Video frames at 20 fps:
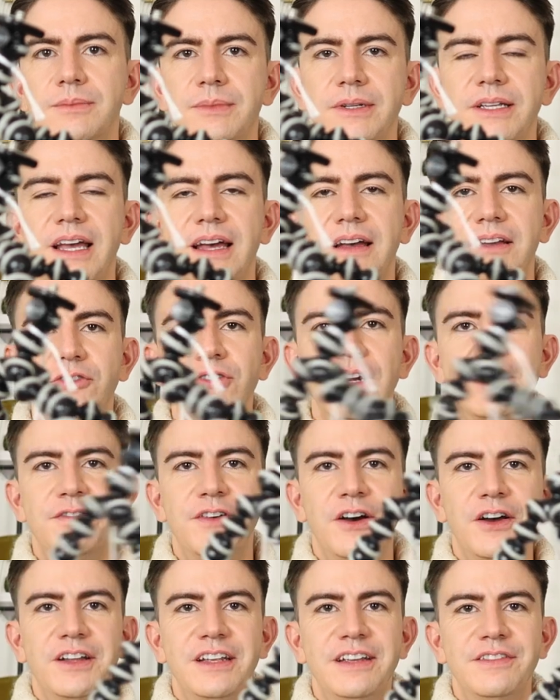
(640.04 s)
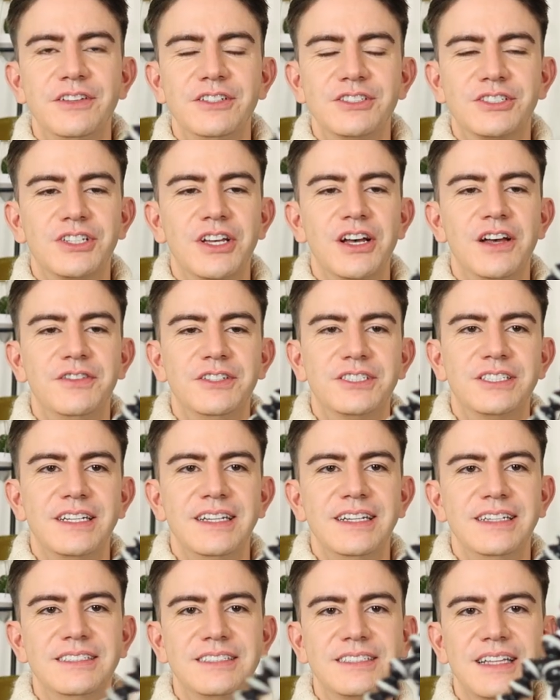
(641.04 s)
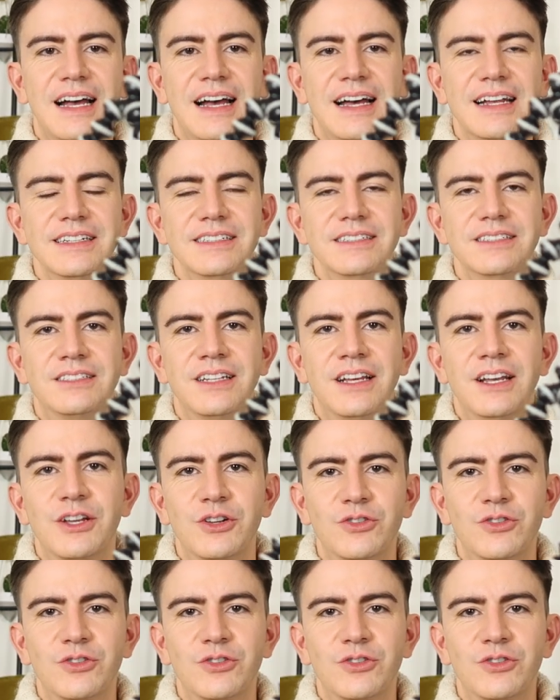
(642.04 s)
But yeah, great for uneven surfaces and